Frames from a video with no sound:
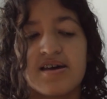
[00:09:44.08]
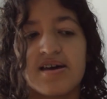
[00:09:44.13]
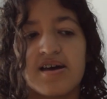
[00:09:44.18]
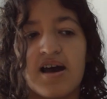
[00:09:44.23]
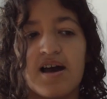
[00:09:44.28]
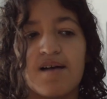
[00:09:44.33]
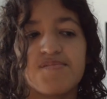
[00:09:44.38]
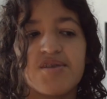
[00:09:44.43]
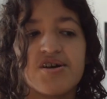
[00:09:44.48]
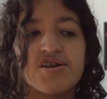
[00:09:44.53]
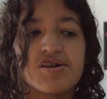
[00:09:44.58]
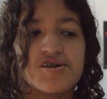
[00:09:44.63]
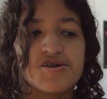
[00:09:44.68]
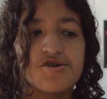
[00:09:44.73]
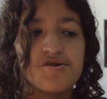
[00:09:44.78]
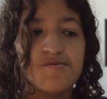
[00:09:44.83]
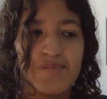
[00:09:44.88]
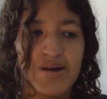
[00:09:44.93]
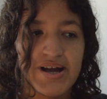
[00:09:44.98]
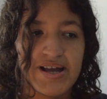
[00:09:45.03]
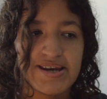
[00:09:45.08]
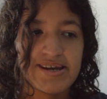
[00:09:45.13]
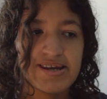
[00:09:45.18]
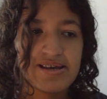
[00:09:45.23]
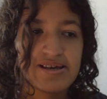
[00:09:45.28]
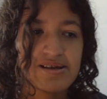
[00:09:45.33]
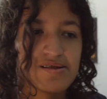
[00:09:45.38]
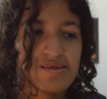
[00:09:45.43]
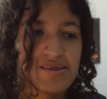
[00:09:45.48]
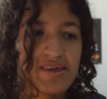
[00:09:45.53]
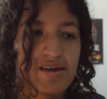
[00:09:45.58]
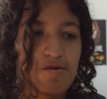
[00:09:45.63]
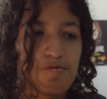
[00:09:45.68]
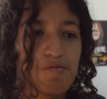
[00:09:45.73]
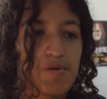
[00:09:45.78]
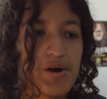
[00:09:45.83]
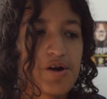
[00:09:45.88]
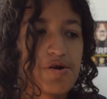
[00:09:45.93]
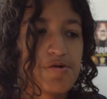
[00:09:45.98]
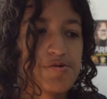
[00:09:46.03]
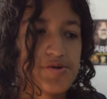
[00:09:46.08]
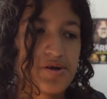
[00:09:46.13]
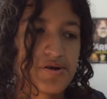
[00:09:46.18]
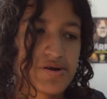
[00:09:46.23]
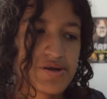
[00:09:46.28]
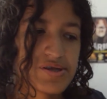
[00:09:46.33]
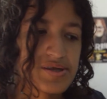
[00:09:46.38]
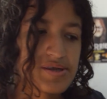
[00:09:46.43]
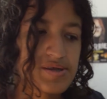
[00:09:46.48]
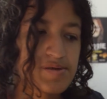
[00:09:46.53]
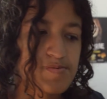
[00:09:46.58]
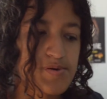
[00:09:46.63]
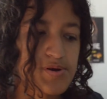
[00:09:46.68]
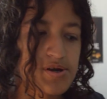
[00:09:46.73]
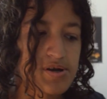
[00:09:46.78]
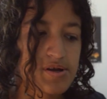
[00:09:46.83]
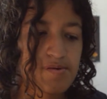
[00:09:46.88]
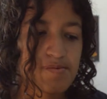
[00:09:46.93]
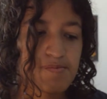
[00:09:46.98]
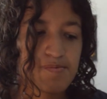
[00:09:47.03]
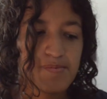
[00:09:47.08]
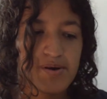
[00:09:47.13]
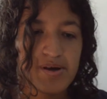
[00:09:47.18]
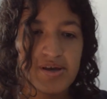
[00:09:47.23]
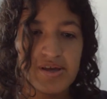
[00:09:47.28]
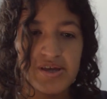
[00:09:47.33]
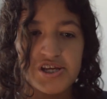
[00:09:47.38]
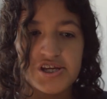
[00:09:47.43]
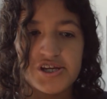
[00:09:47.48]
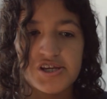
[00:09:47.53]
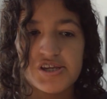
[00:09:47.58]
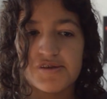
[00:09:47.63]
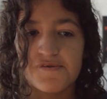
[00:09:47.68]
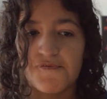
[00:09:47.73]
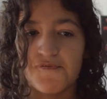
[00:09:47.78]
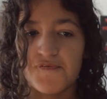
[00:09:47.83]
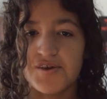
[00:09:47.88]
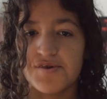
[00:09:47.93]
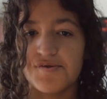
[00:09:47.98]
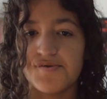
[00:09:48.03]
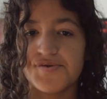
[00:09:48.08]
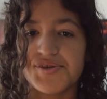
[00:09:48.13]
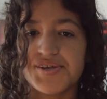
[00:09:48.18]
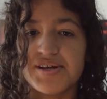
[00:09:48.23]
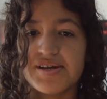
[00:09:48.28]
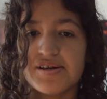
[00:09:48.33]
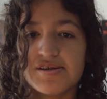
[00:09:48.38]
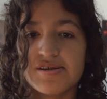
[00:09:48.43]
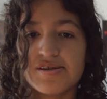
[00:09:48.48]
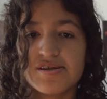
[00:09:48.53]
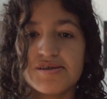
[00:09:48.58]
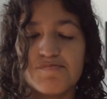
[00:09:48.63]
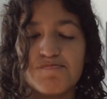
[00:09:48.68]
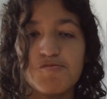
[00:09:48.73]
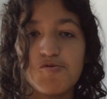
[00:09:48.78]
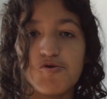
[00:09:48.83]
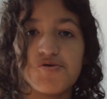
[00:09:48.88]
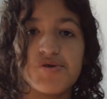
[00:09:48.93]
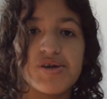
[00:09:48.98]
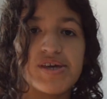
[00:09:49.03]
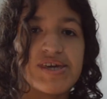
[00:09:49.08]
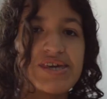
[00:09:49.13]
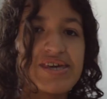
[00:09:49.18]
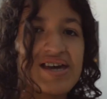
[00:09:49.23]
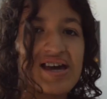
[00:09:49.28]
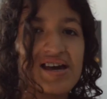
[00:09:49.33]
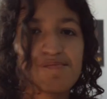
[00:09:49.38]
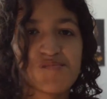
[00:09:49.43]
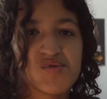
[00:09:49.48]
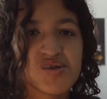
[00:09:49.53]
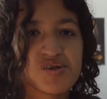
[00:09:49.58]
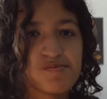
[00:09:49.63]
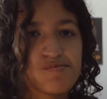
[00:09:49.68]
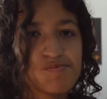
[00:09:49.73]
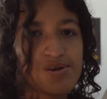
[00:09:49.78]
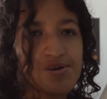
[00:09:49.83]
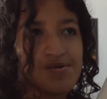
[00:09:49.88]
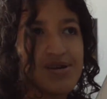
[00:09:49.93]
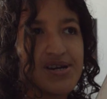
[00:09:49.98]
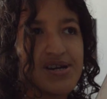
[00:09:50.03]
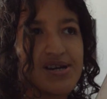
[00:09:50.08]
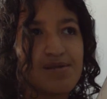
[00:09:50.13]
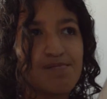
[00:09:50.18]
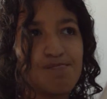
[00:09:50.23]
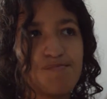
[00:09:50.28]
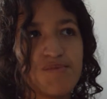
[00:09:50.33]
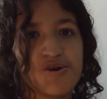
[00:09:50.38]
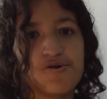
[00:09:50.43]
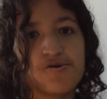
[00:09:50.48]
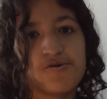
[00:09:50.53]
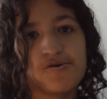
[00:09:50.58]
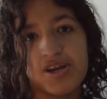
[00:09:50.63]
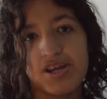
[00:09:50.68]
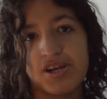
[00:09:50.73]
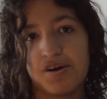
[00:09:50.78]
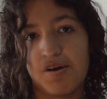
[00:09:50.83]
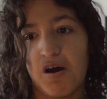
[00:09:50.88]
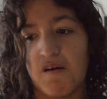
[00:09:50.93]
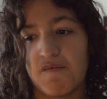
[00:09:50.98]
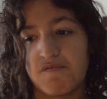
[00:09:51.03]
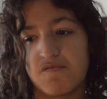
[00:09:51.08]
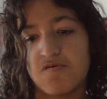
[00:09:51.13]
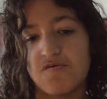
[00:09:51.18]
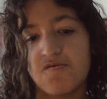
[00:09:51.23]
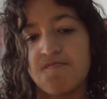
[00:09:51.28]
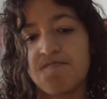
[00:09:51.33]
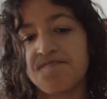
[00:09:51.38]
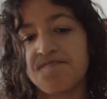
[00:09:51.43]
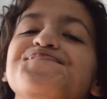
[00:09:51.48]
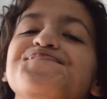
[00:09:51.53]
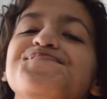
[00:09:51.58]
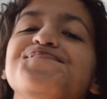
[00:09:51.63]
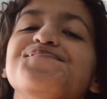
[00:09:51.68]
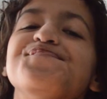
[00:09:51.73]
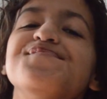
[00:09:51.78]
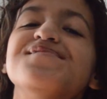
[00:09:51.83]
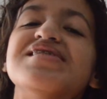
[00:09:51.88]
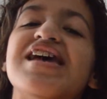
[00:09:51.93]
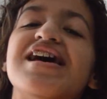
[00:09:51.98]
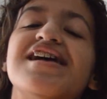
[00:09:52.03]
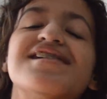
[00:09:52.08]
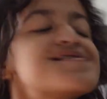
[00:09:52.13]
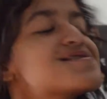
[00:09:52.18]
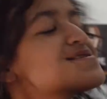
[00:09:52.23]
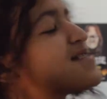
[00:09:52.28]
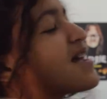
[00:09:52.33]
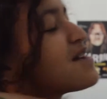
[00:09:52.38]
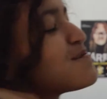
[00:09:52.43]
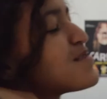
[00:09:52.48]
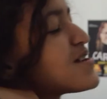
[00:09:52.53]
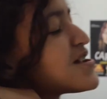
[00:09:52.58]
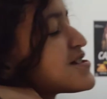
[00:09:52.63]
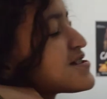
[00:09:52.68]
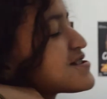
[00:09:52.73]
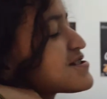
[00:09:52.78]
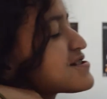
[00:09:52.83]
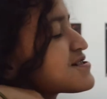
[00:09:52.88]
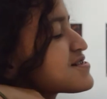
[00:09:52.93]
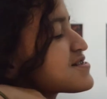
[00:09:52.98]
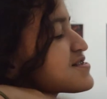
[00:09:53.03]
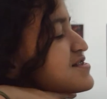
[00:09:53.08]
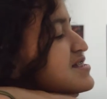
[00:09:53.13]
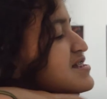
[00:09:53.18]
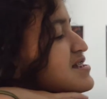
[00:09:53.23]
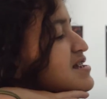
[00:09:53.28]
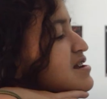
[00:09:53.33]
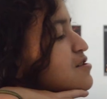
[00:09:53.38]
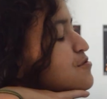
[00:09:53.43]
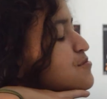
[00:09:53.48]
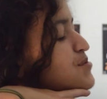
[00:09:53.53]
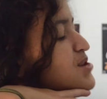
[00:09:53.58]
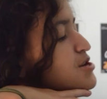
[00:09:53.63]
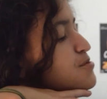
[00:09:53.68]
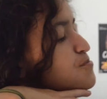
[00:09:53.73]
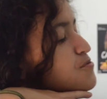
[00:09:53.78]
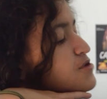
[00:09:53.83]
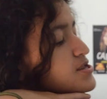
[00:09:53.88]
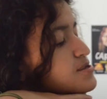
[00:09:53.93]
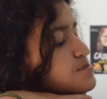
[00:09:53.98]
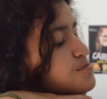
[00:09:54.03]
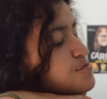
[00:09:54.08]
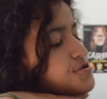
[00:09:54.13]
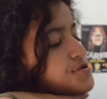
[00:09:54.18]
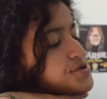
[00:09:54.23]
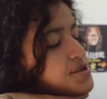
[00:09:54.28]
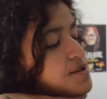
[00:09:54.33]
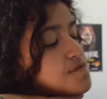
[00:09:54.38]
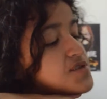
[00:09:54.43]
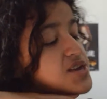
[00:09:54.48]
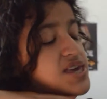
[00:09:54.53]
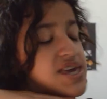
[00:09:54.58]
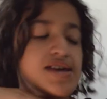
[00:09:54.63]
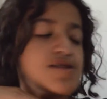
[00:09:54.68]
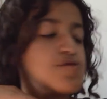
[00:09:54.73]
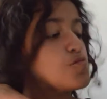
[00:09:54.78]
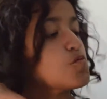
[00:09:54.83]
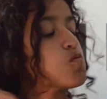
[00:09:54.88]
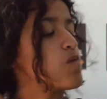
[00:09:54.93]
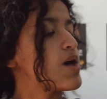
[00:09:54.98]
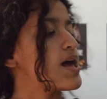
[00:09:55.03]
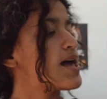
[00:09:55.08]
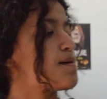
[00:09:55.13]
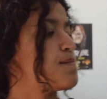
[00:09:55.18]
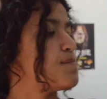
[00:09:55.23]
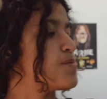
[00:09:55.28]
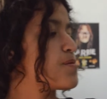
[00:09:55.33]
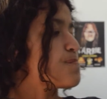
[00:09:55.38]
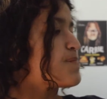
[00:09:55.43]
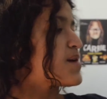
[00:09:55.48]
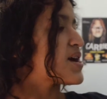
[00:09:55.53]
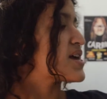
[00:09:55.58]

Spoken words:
I'm not undermining like what goes on in this book, but it just feels like a spooky, atmospheric middle grade novel. Next, I read The Queer Principles of Kit Webb by